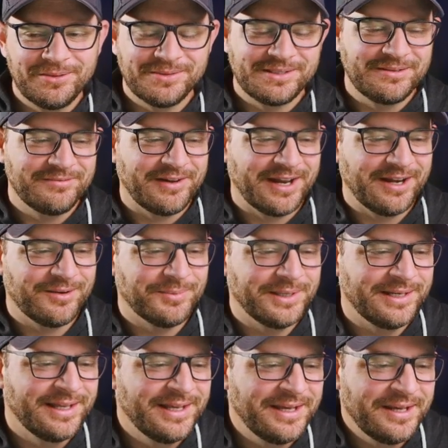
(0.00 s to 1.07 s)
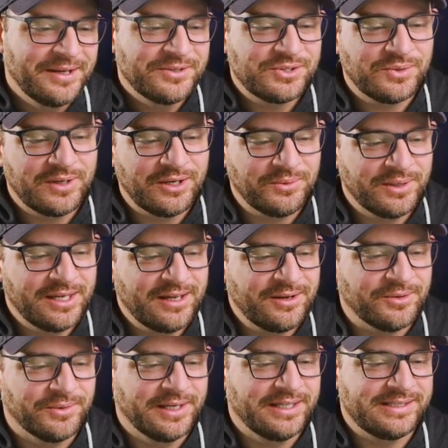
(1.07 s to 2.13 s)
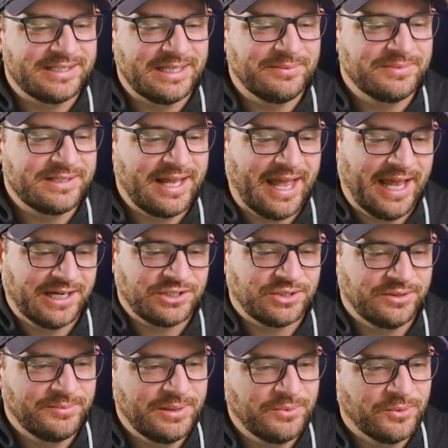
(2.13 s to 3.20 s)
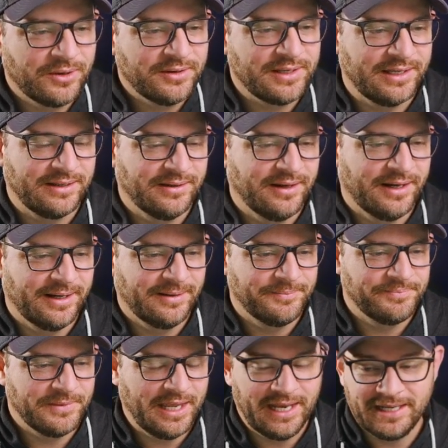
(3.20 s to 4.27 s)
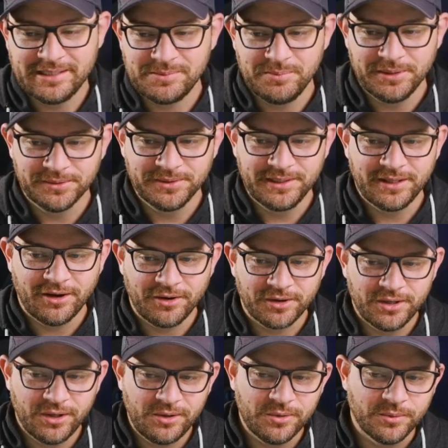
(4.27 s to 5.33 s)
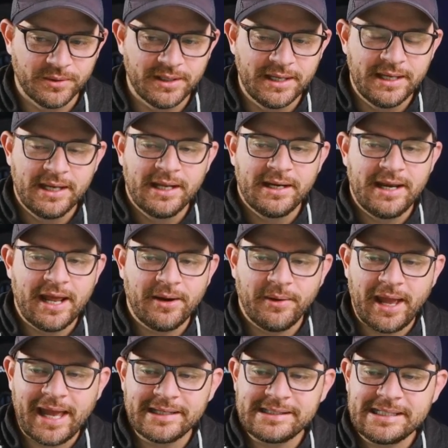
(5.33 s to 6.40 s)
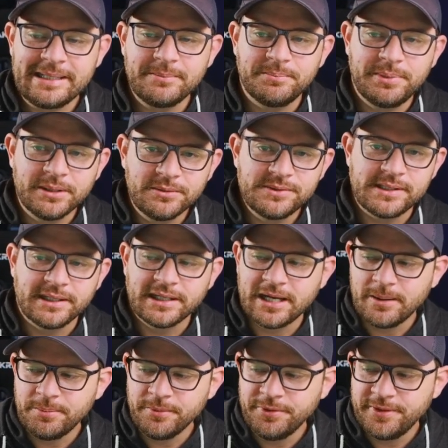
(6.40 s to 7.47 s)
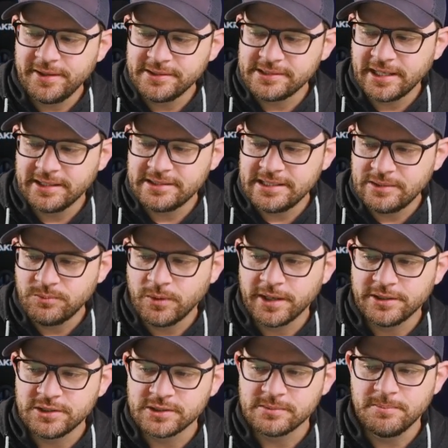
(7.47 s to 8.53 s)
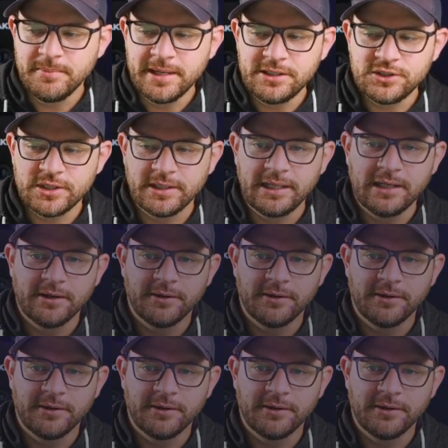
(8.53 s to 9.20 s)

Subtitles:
environment. So here we go. It seems to actually be working, and it's building our code. Now, as it builds it, a couple things that I did want to just mention here